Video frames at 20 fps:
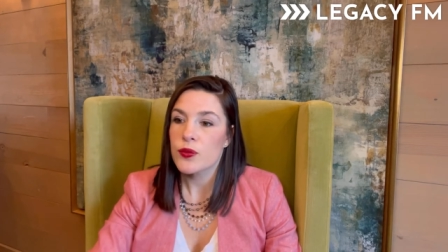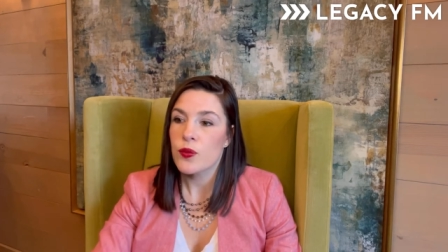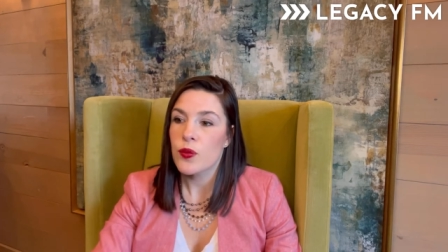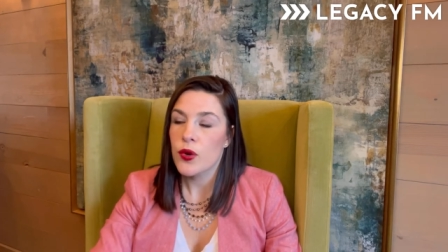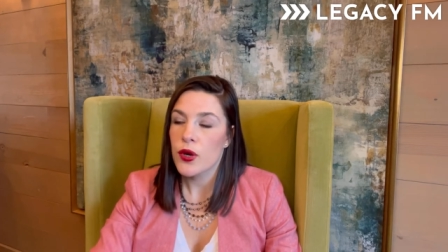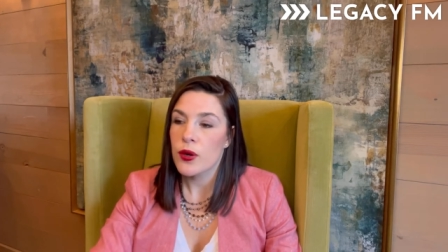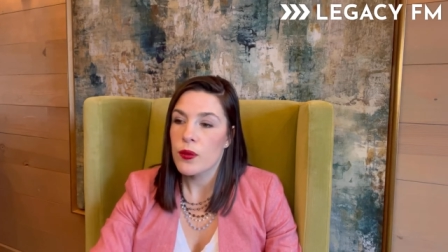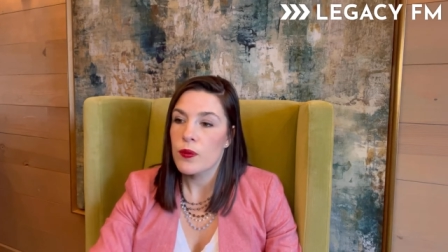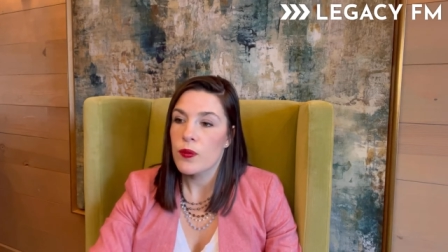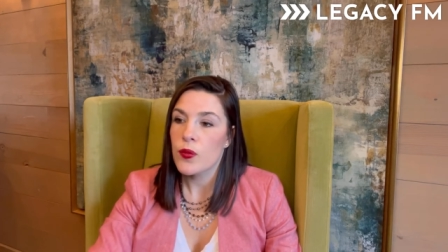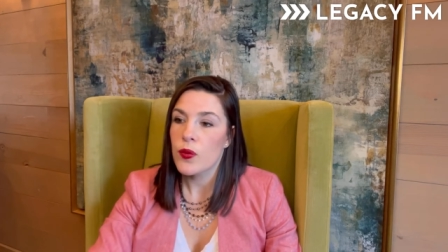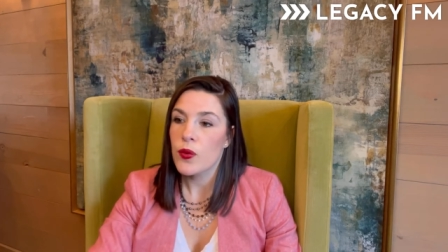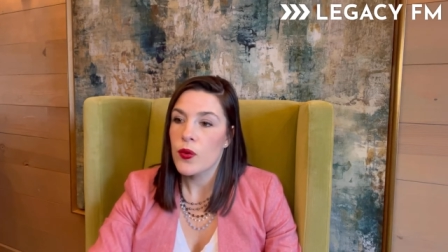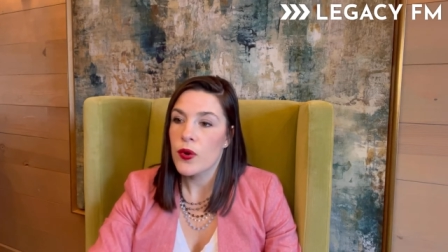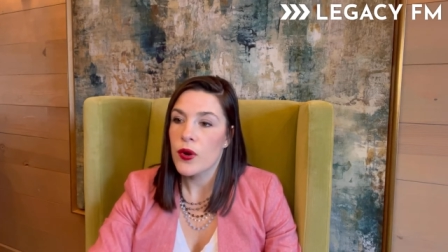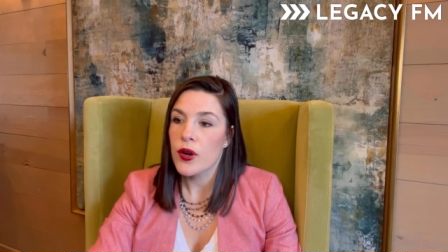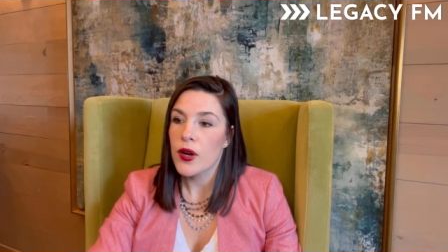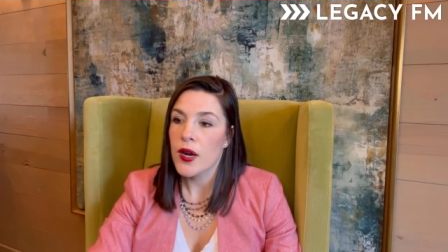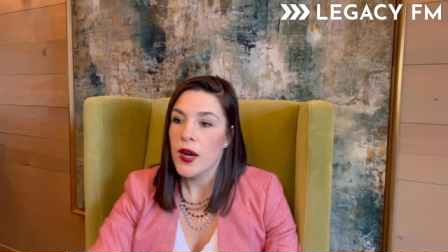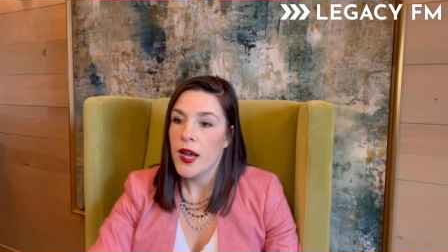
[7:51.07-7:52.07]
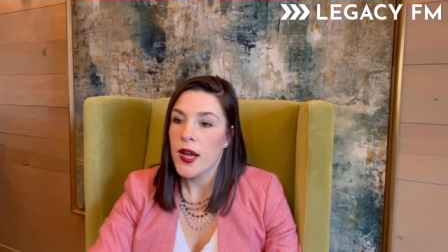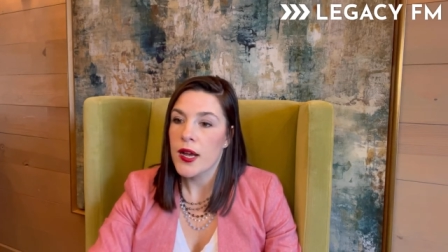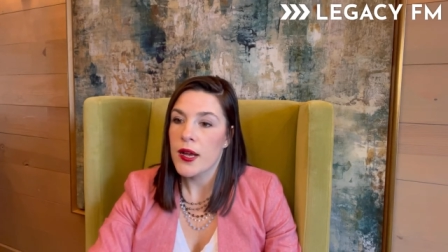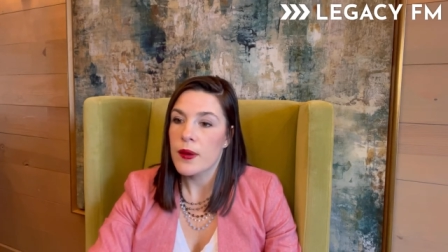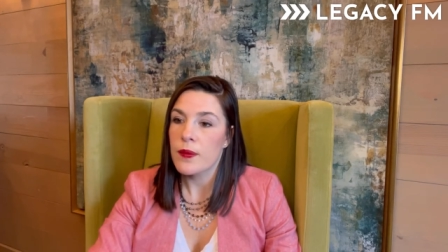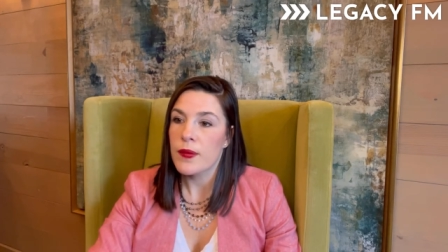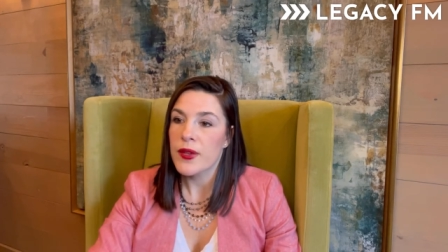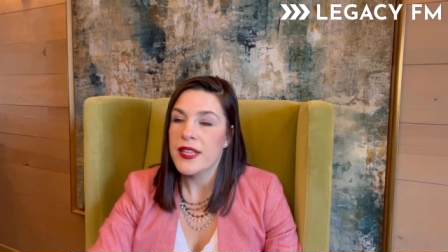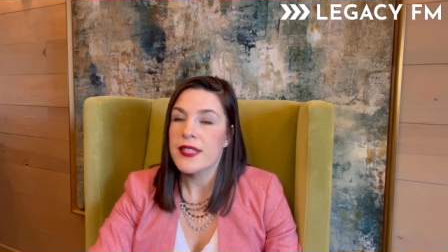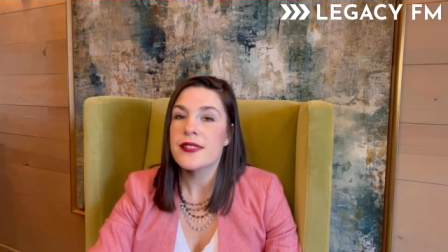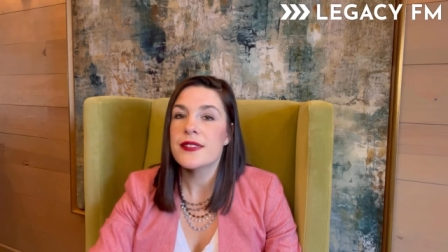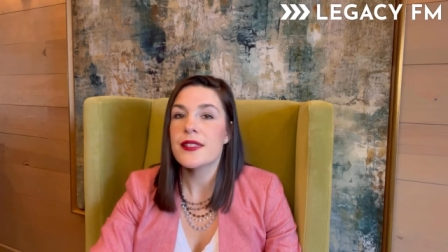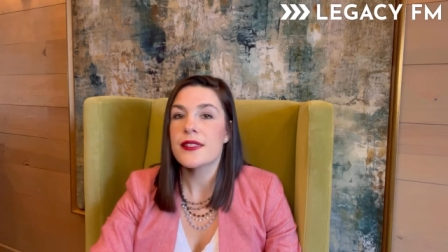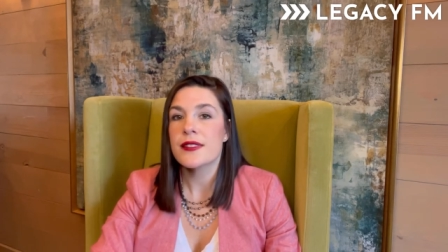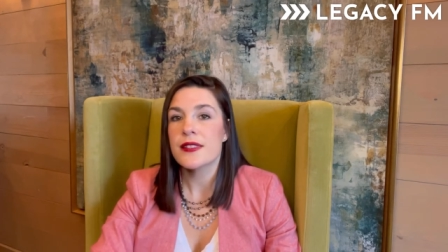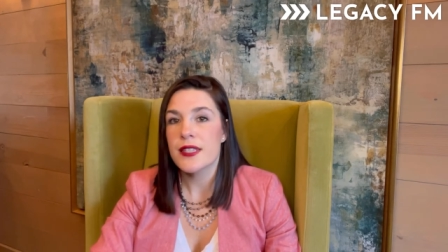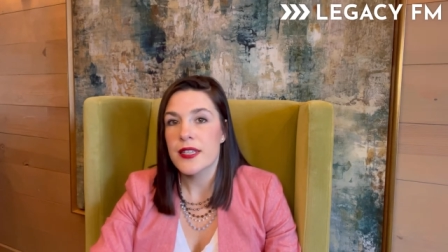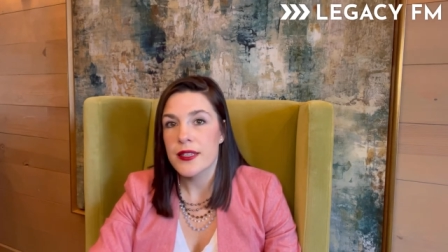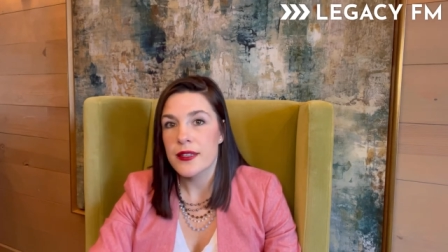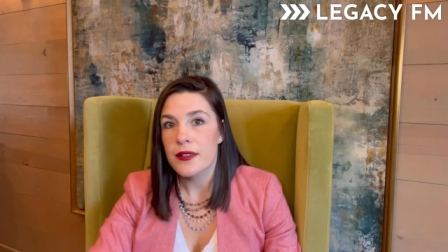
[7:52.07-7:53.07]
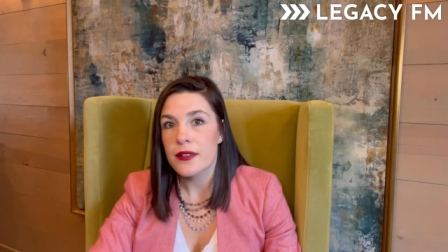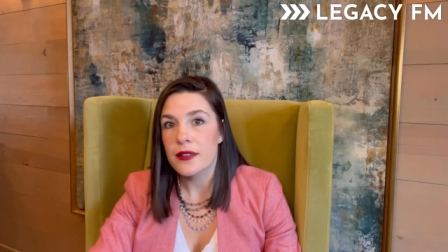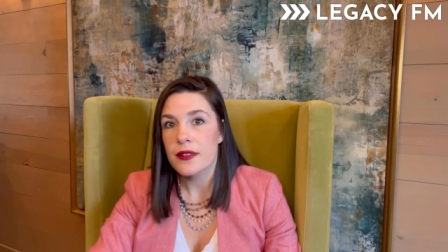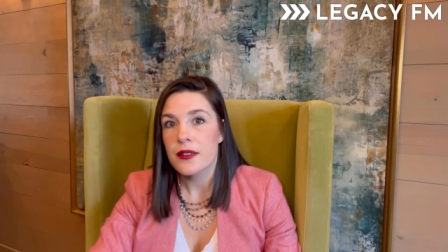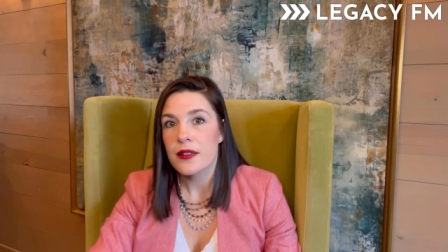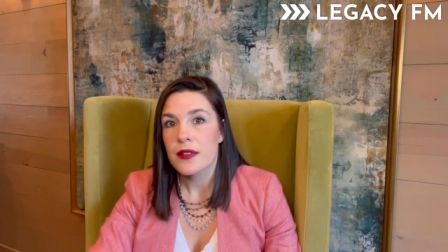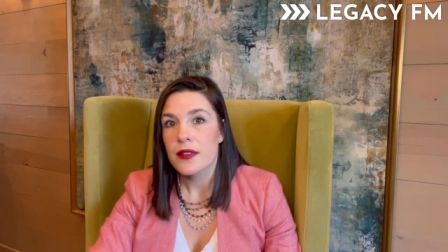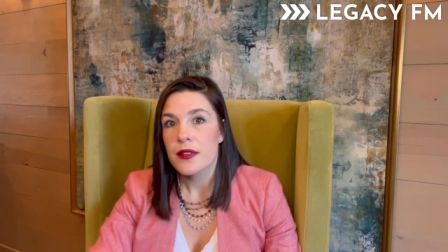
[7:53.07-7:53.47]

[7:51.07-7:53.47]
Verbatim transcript: were more um, existing